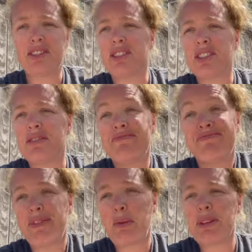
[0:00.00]

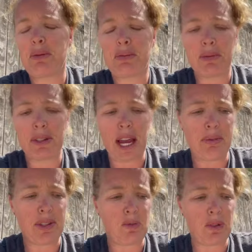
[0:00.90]
sometimes it
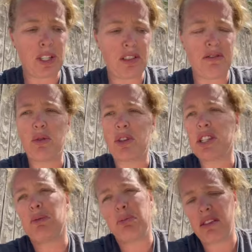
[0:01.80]
happens, which is
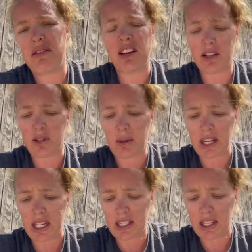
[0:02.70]
unfortunate, but it is what it
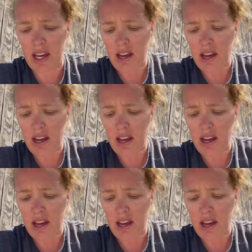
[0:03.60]
is.